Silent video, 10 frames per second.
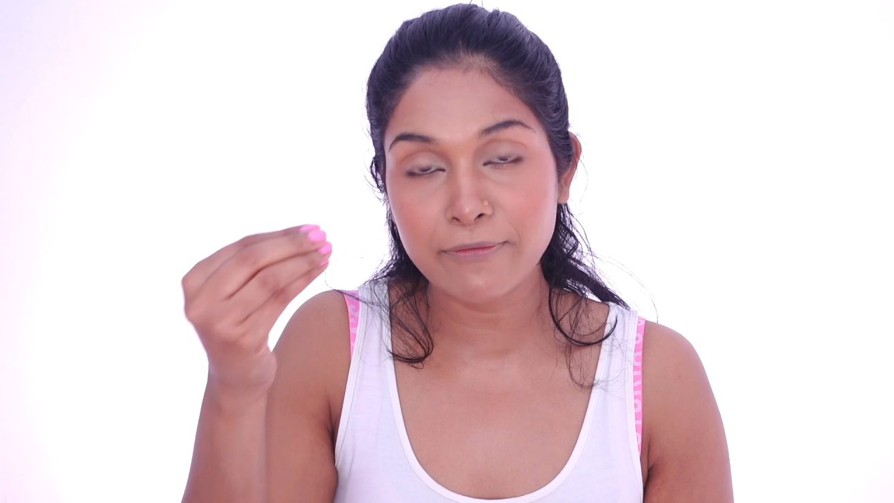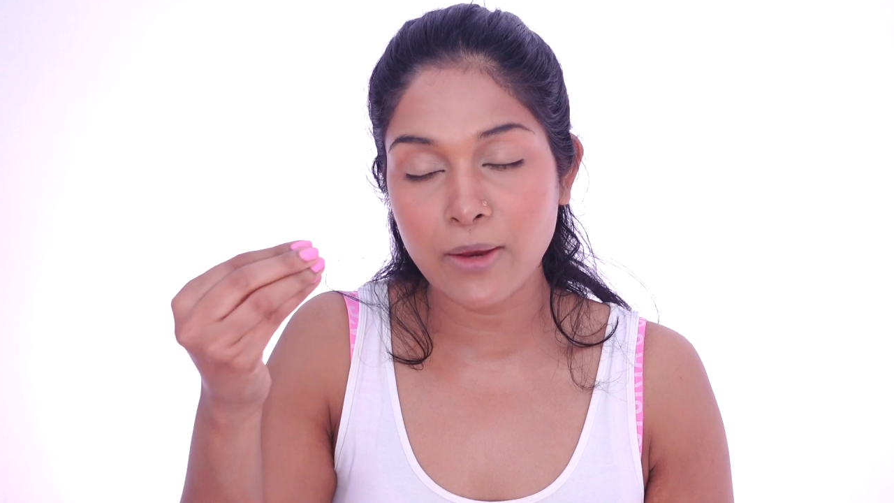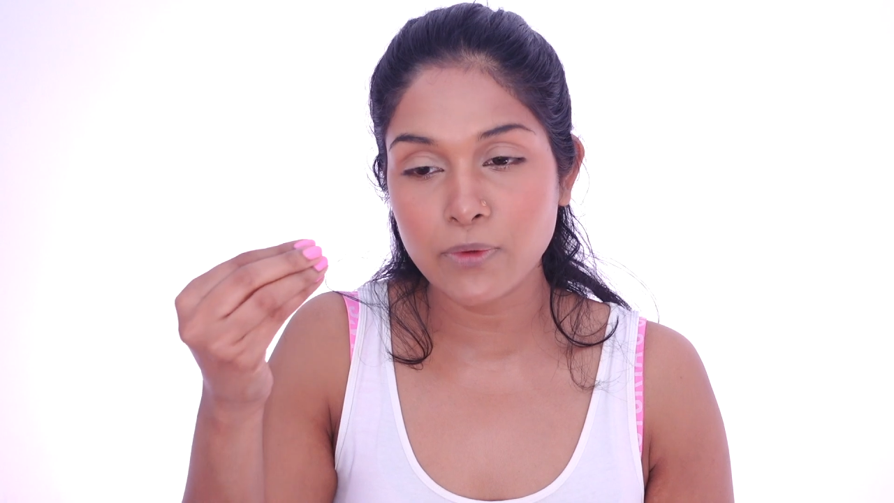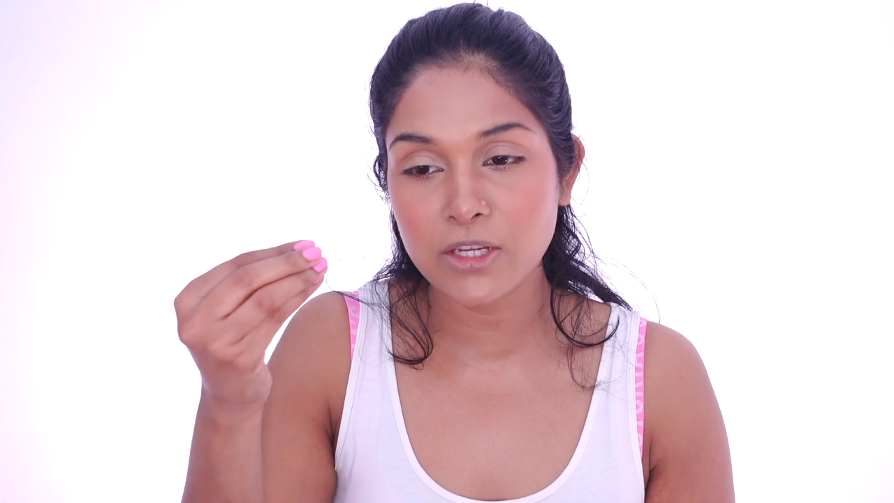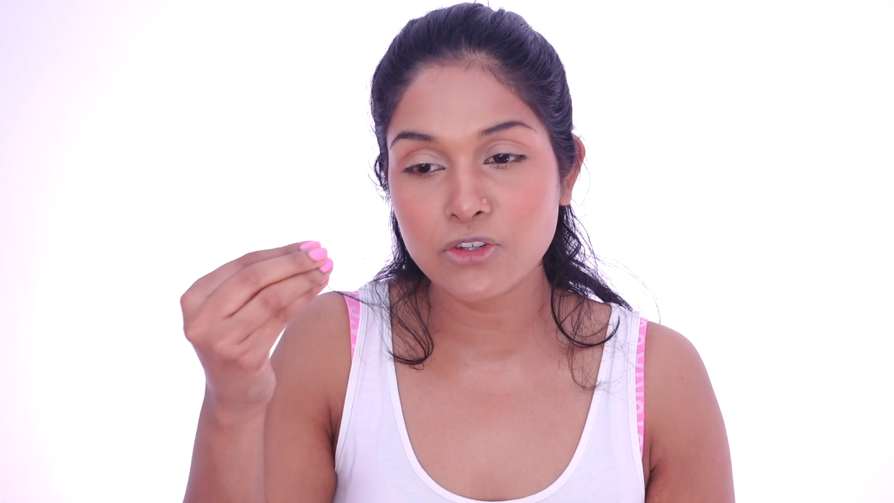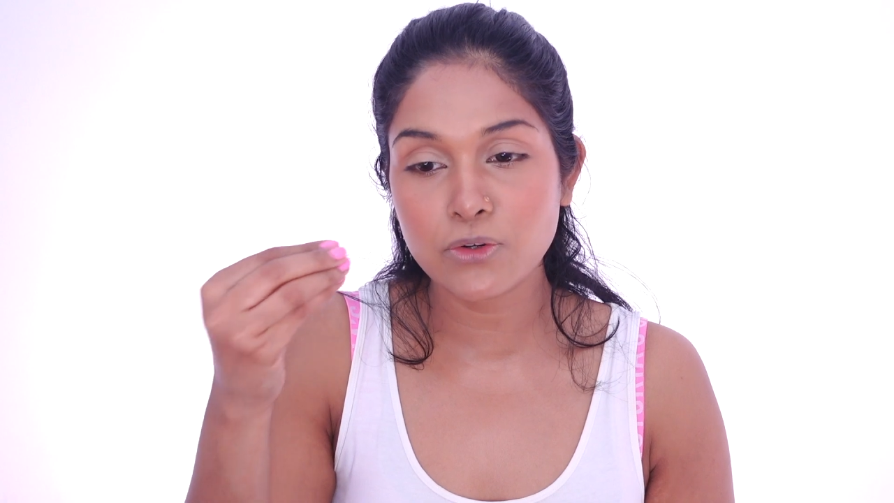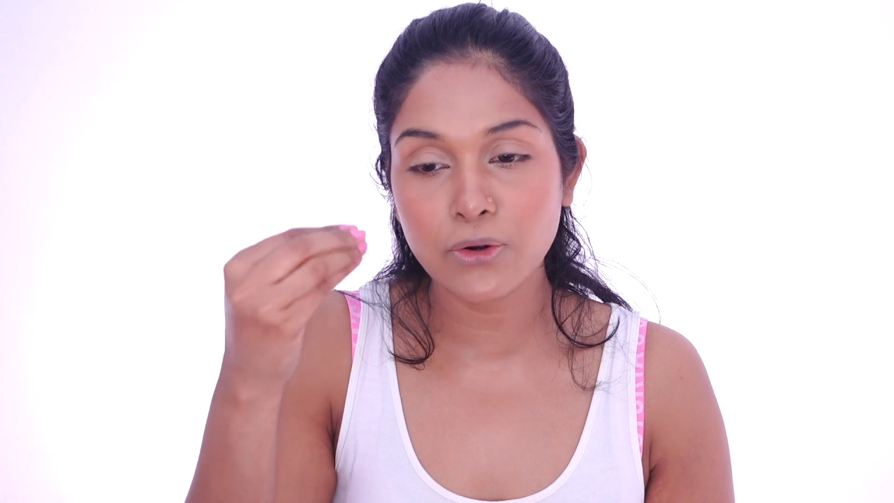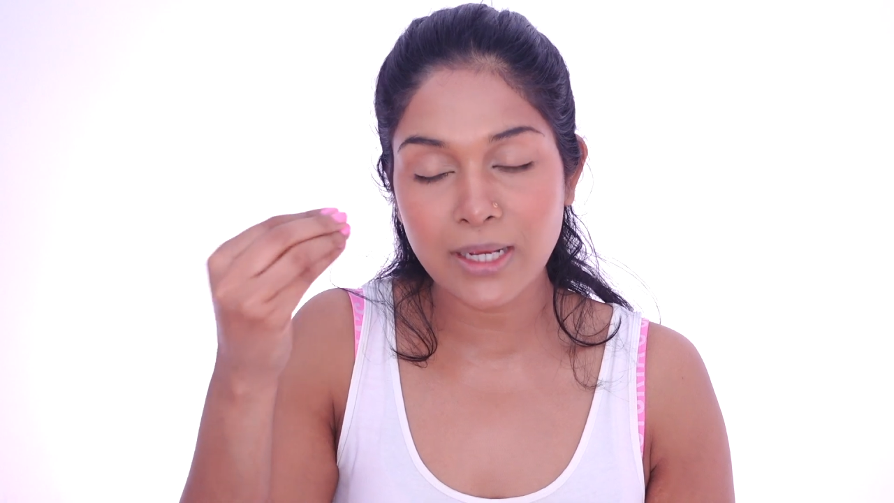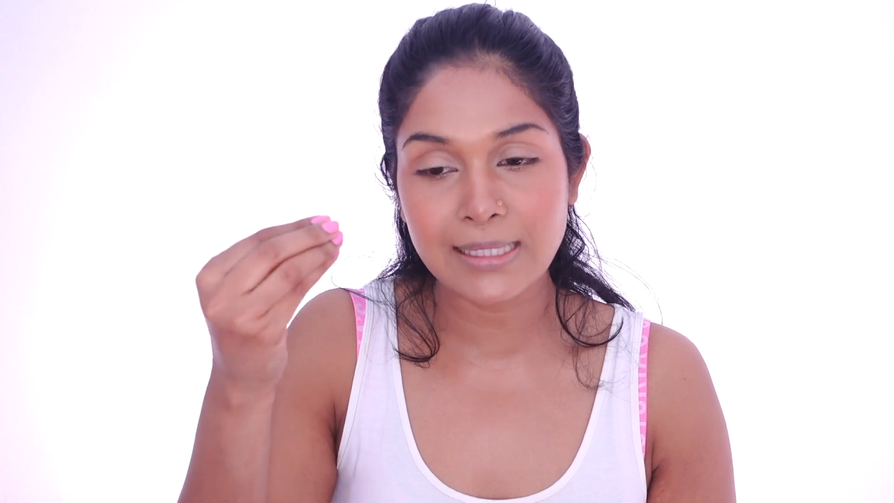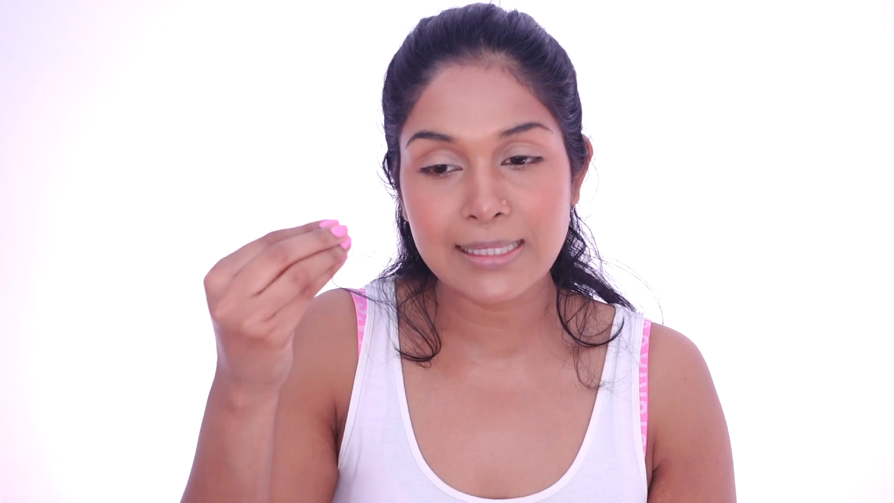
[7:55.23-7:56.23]
foundation
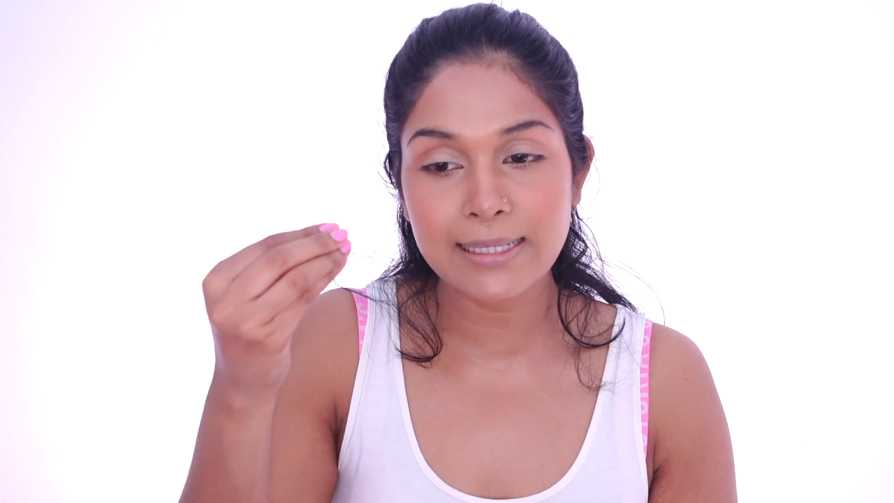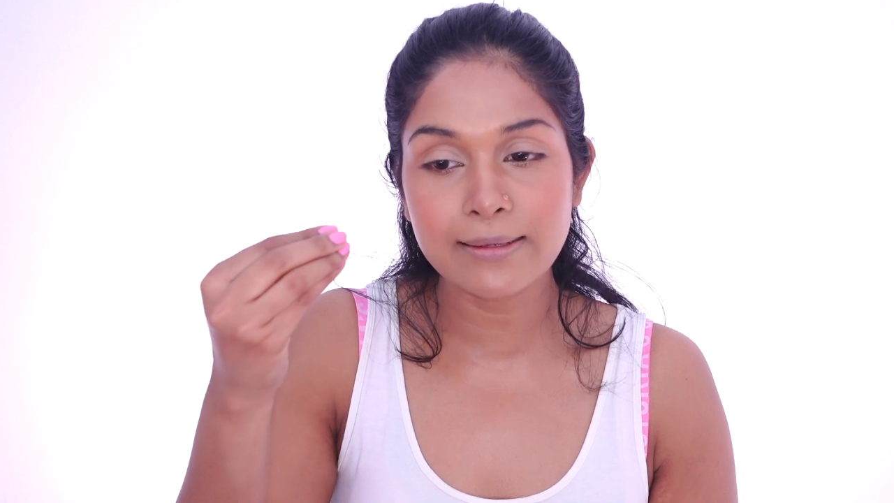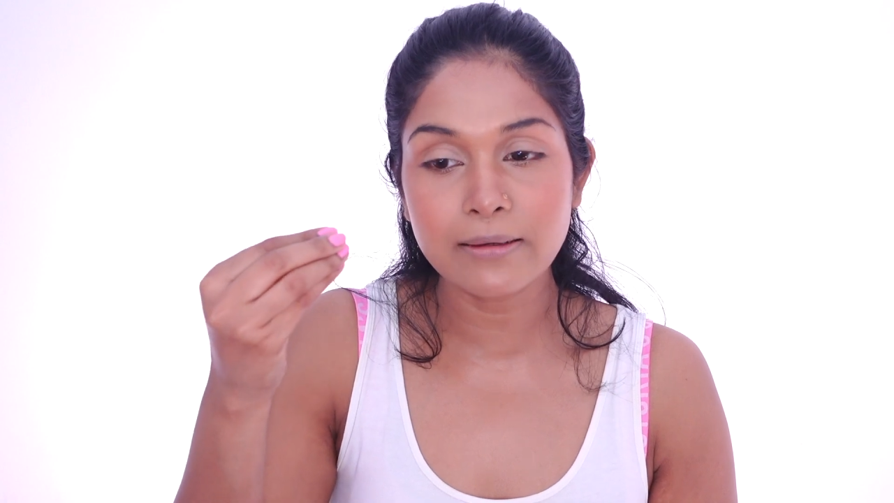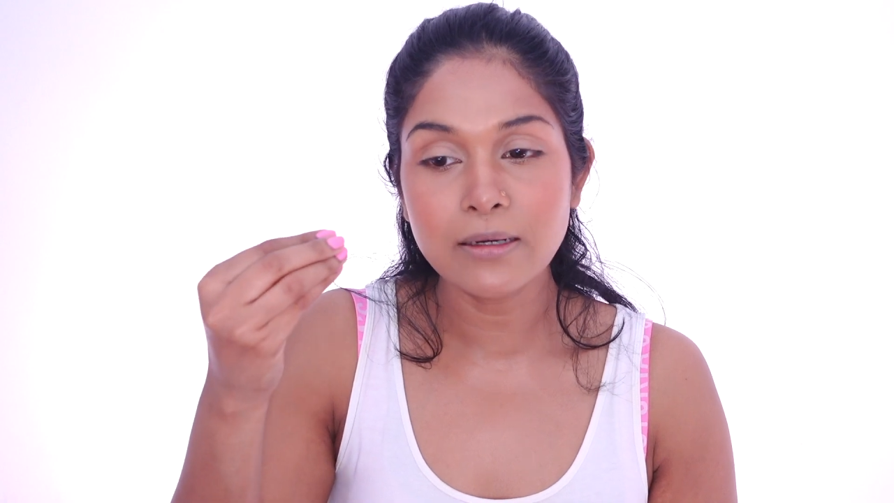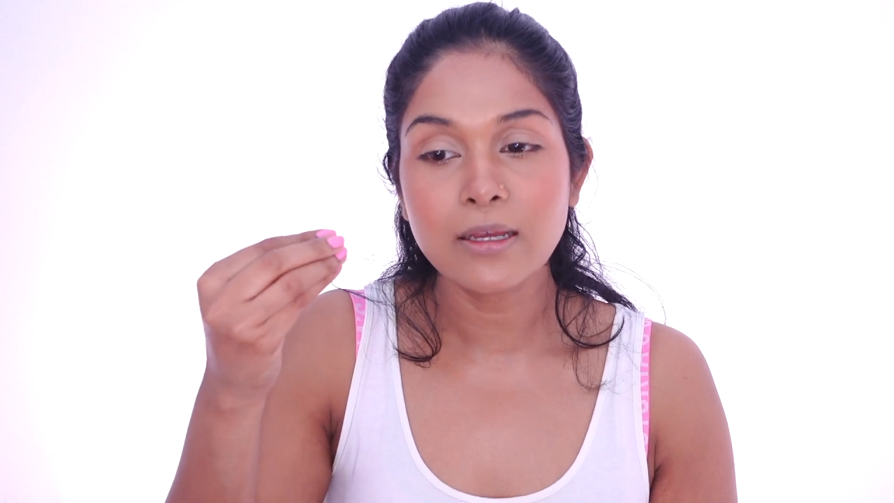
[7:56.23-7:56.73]
or concealer